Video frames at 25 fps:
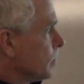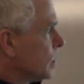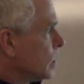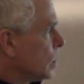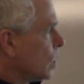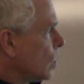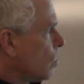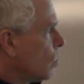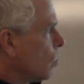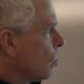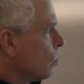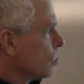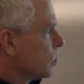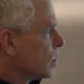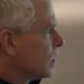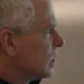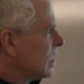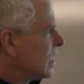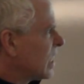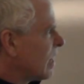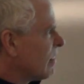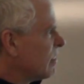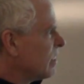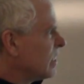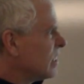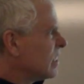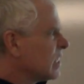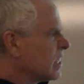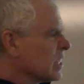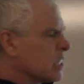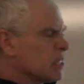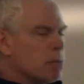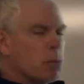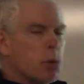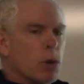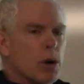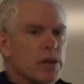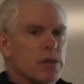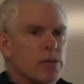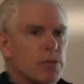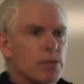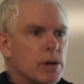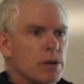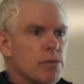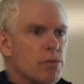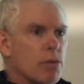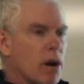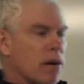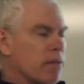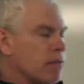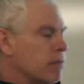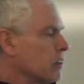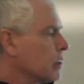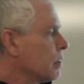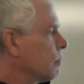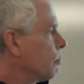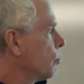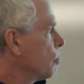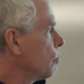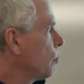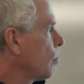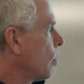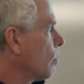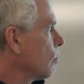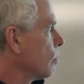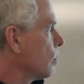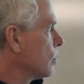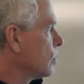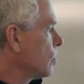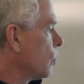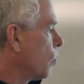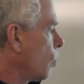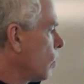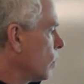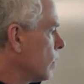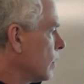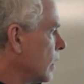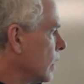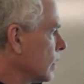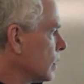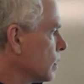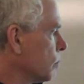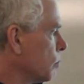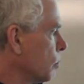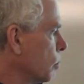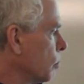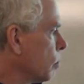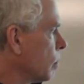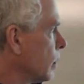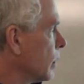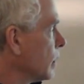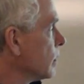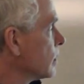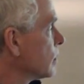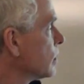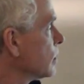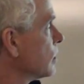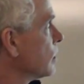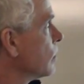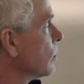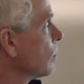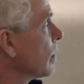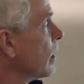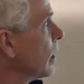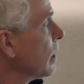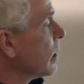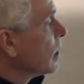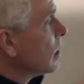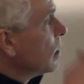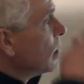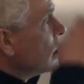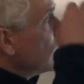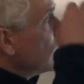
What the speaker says: So 76.3 roughly if we round it to one decimal place. Okay?